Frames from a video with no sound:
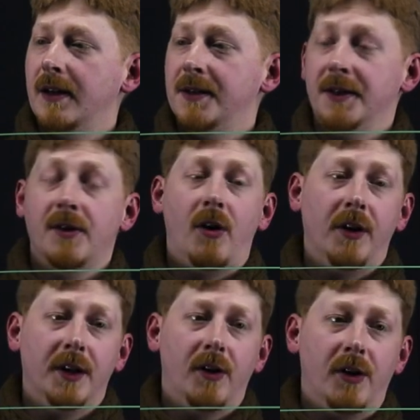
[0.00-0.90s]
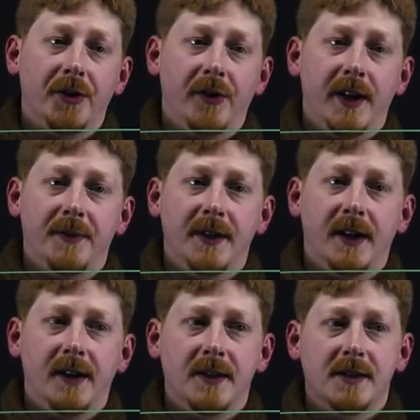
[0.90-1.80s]
Is he calling all your
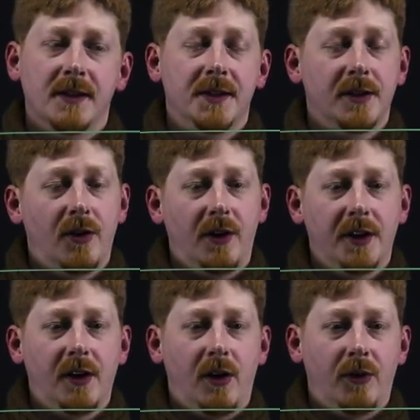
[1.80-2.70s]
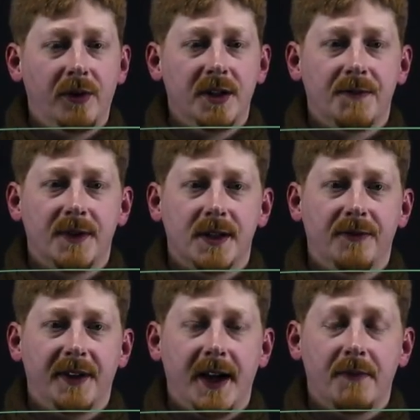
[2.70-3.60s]
APIs? Is he calling only
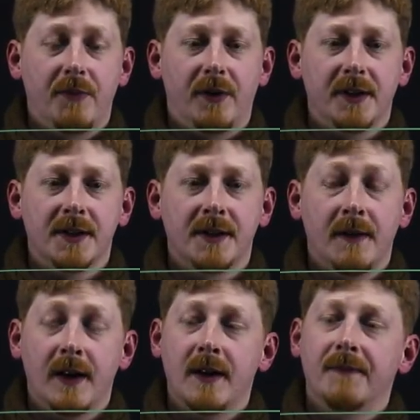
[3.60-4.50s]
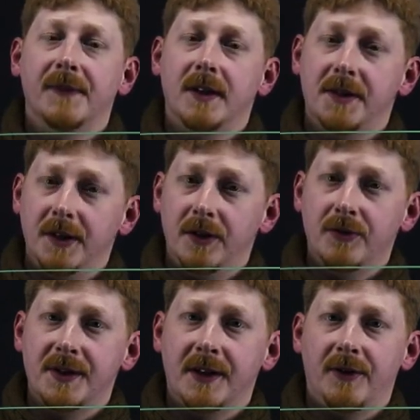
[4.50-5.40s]
specific endpoints? Is he
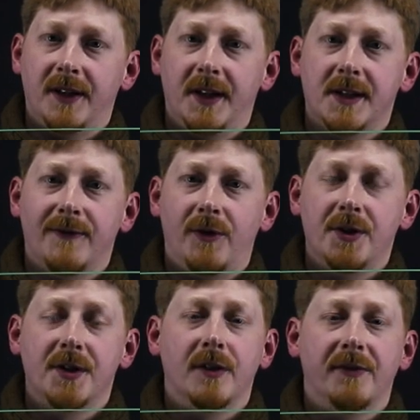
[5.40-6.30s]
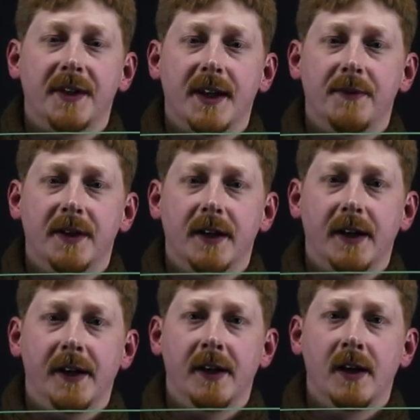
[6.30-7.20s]
using your latest version of the
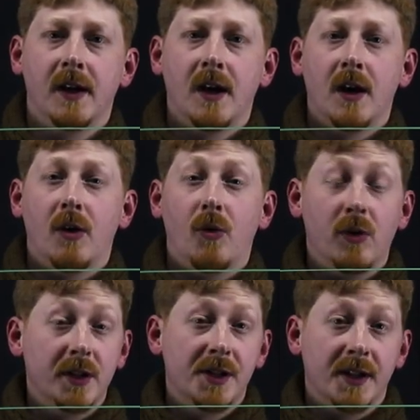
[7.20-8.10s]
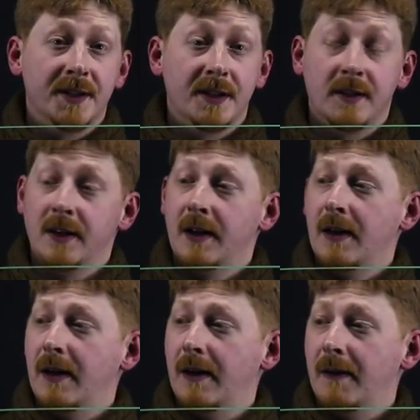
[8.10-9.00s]
API or just
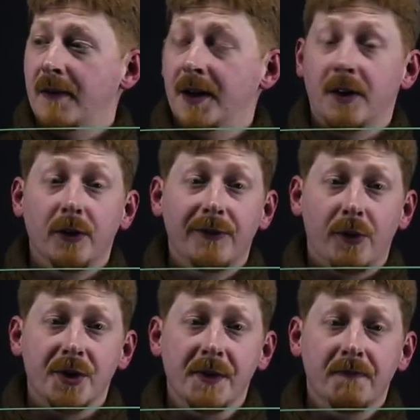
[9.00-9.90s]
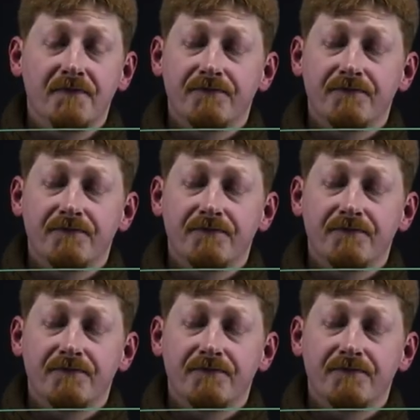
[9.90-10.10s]
an old version?